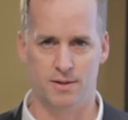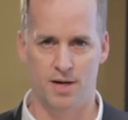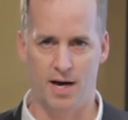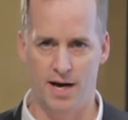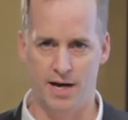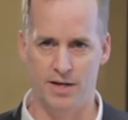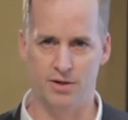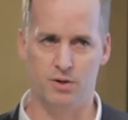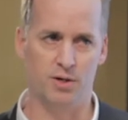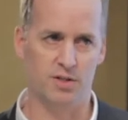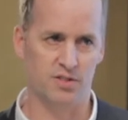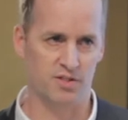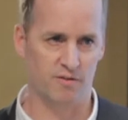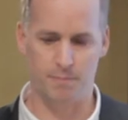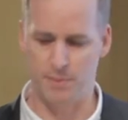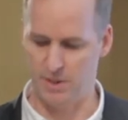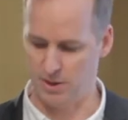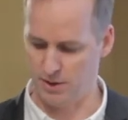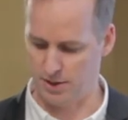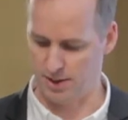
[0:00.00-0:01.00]
hundreds
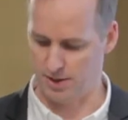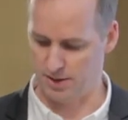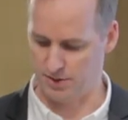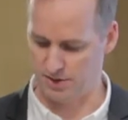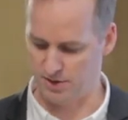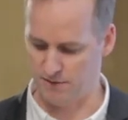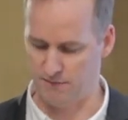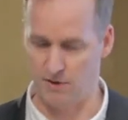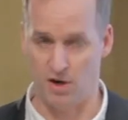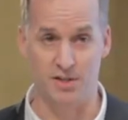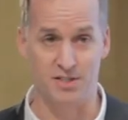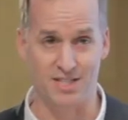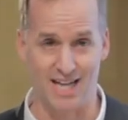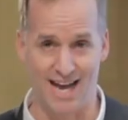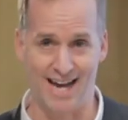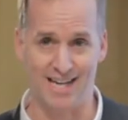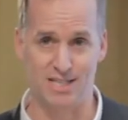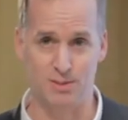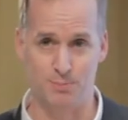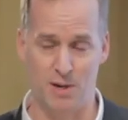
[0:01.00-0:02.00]
of billions of our
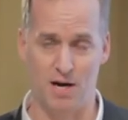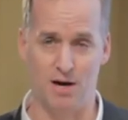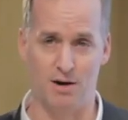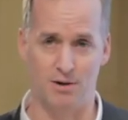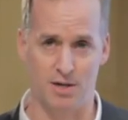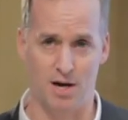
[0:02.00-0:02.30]
taxpayer